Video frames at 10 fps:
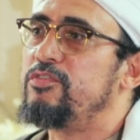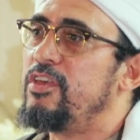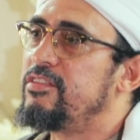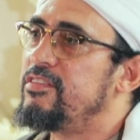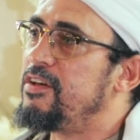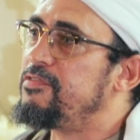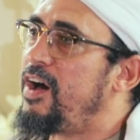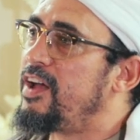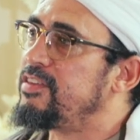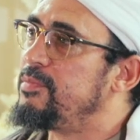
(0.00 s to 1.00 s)
Sayyidatina
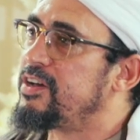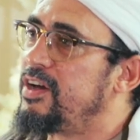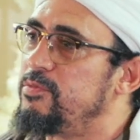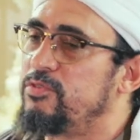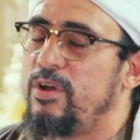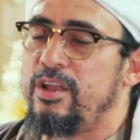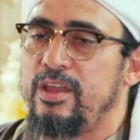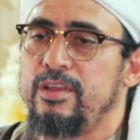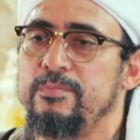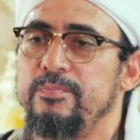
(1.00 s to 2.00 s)
Fatima comes
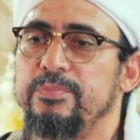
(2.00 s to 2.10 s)
running